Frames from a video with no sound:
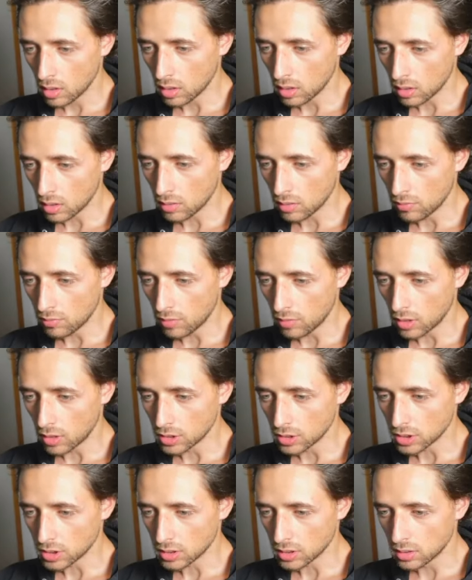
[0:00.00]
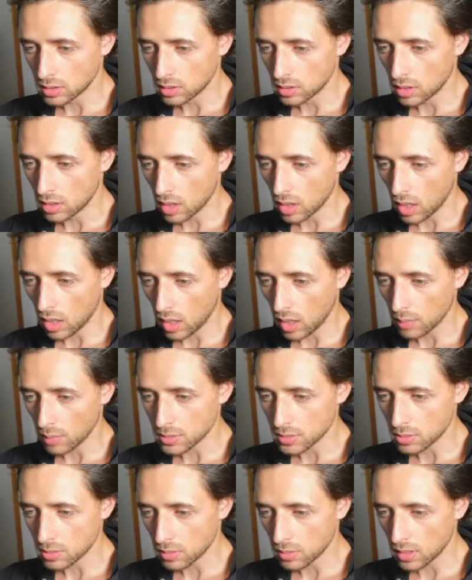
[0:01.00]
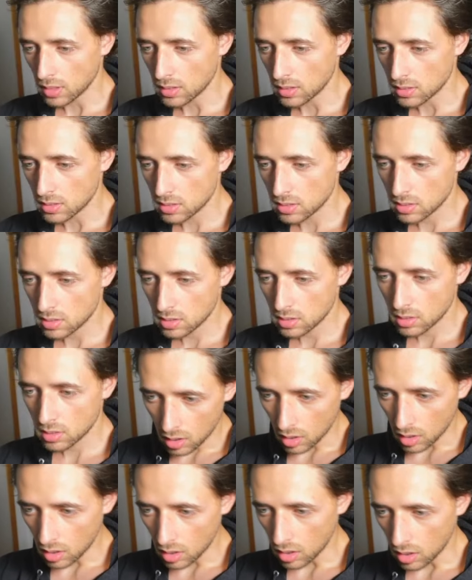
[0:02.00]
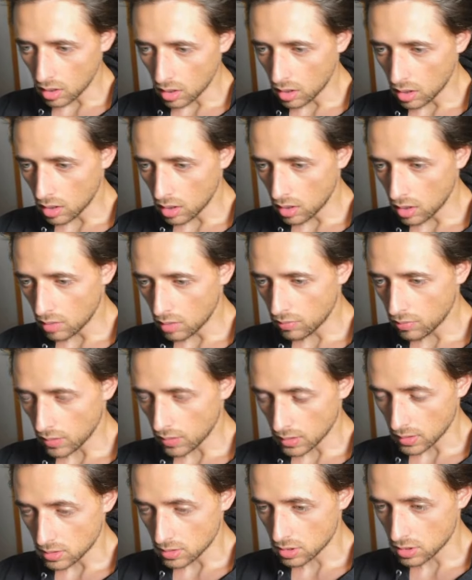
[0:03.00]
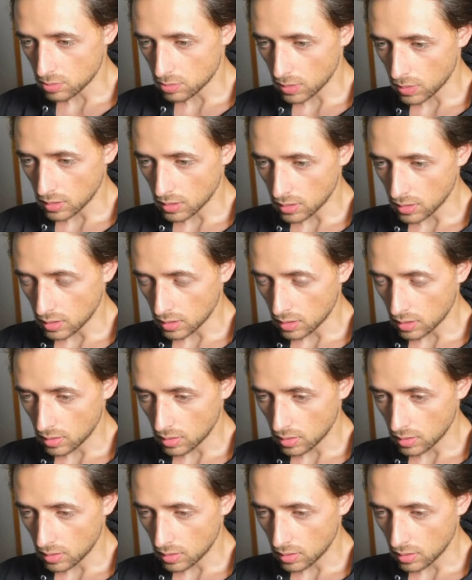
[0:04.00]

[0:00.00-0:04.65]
conversion optimized. If I can spell here.